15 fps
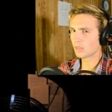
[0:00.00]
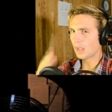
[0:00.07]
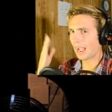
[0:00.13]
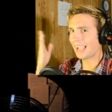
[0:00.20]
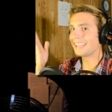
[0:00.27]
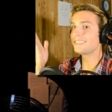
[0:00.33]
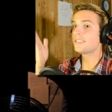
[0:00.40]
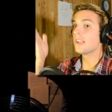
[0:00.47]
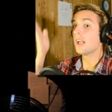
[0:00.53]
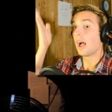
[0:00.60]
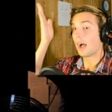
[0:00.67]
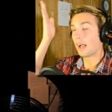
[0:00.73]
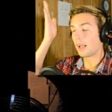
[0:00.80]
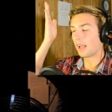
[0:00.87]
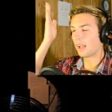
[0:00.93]
I,
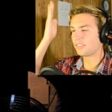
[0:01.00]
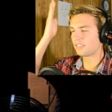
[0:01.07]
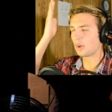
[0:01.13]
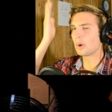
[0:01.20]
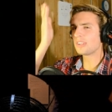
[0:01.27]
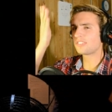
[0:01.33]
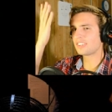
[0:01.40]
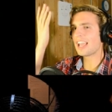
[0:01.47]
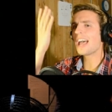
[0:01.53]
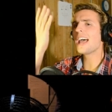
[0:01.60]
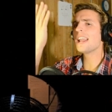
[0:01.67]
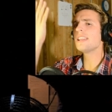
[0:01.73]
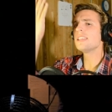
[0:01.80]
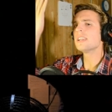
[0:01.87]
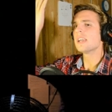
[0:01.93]
so he
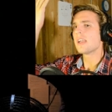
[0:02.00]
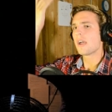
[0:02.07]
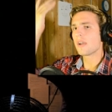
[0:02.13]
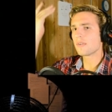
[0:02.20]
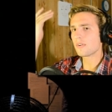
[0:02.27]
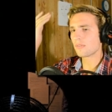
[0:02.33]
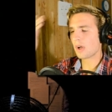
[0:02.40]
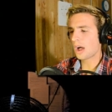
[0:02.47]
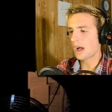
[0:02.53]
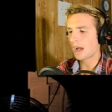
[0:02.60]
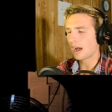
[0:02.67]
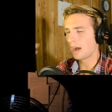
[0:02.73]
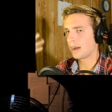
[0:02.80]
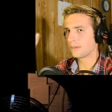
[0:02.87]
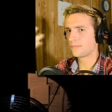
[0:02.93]
said,
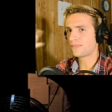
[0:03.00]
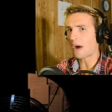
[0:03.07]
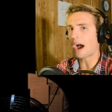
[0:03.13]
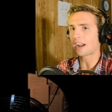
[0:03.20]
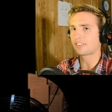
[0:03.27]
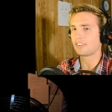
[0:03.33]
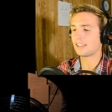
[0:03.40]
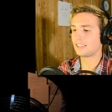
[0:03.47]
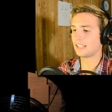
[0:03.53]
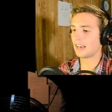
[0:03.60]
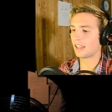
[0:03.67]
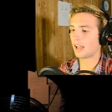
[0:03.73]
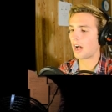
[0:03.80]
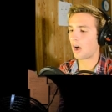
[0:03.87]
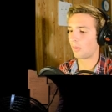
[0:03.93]
um, Foxy at the end
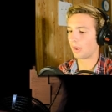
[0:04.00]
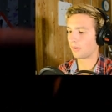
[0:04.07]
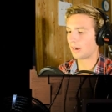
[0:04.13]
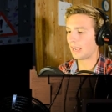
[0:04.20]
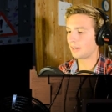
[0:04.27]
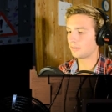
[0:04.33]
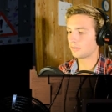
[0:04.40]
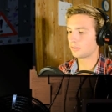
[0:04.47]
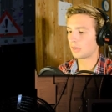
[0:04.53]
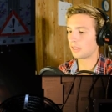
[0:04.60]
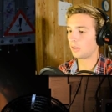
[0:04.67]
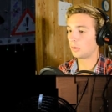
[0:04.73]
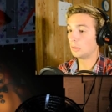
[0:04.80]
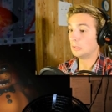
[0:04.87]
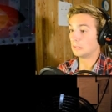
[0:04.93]
of the hallway, right? So I
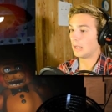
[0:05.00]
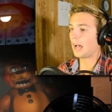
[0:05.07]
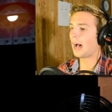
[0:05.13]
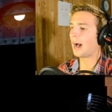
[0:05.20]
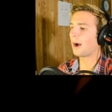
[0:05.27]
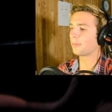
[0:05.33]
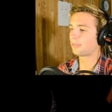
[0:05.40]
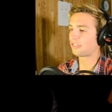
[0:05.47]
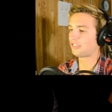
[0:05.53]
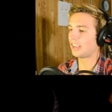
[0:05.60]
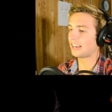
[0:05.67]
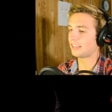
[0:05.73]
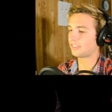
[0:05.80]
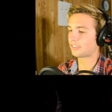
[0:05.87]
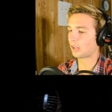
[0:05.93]
don't, oh
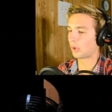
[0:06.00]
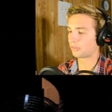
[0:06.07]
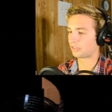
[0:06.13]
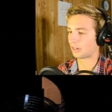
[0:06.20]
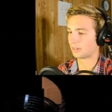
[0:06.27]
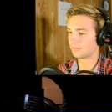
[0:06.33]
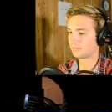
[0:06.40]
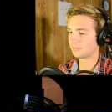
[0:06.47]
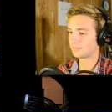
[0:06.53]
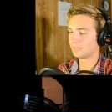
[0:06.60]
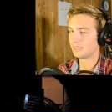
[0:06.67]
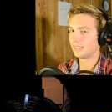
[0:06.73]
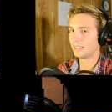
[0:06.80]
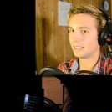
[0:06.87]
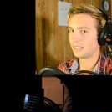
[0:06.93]
shit, he's closer.
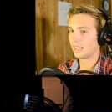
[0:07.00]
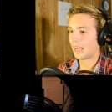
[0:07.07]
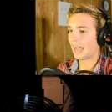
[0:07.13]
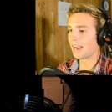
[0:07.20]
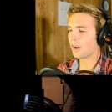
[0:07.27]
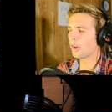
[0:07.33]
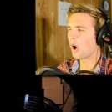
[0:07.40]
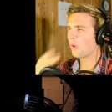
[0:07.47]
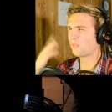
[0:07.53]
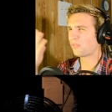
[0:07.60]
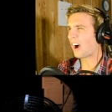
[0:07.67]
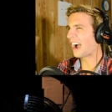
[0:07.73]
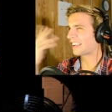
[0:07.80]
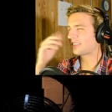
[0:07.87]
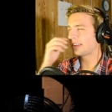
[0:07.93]
I don't know if
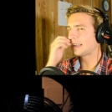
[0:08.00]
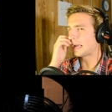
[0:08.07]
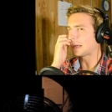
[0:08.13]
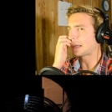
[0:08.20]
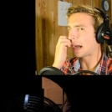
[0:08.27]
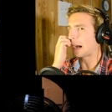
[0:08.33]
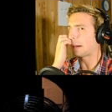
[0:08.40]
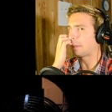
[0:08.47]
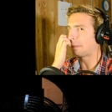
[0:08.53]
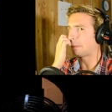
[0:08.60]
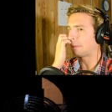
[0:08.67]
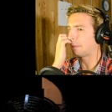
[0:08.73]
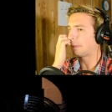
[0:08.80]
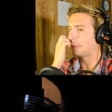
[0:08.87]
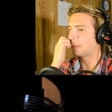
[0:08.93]
Foxy can
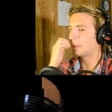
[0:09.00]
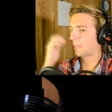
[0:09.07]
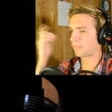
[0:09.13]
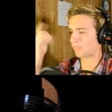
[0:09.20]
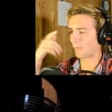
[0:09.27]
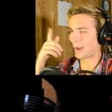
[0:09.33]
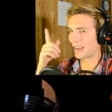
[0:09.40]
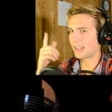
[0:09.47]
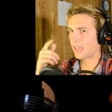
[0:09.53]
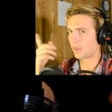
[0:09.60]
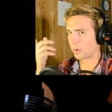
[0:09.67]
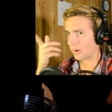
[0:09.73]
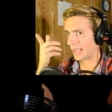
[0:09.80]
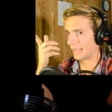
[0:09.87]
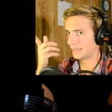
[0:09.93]
come from any
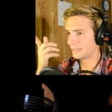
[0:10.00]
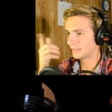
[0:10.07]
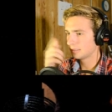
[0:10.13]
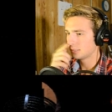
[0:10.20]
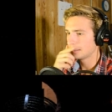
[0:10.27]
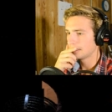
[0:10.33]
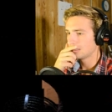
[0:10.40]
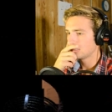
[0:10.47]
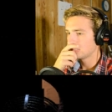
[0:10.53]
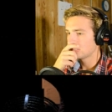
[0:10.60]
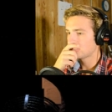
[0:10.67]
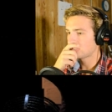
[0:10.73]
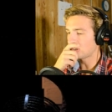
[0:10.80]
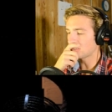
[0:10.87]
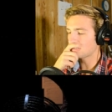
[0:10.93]
other way.
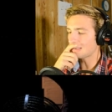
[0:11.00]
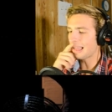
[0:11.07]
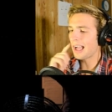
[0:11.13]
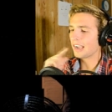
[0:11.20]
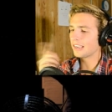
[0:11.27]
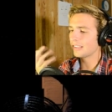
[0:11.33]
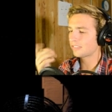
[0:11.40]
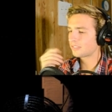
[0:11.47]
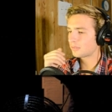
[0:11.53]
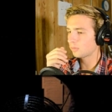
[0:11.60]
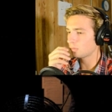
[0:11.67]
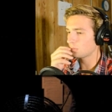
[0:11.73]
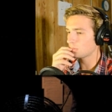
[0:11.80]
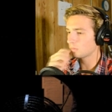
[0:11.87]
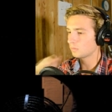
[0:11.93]
So as long as,
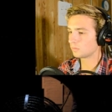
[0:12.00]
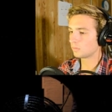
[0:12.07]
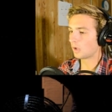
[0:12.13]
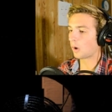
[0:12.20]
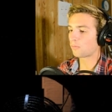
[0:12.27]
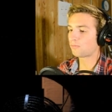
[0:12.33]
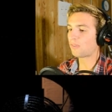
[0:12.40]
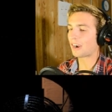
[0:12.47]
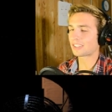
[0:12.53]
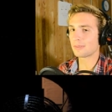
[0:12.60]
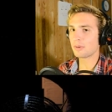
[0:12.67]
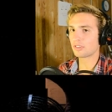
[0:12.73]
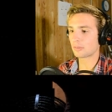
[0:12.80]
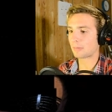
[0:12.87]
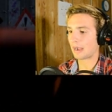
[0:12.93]
oh fuck, the
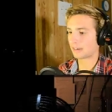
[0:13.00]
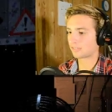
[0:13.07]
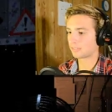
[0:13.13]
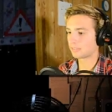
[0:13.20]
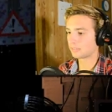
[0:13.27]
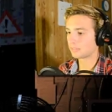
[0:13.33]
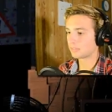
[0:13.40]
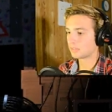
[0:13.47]
music box.